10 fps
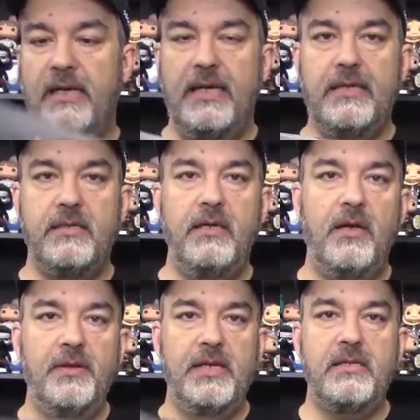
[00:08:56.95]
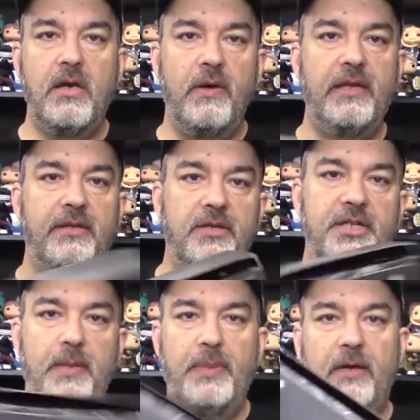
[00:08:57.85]
It's it's going through
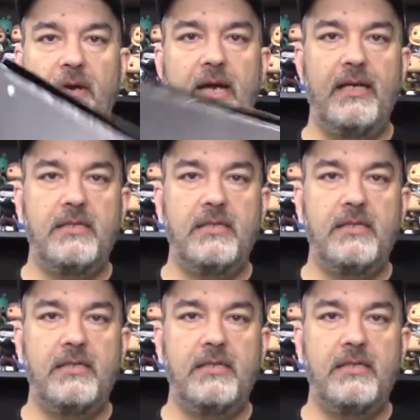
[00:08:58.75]
shipping, right?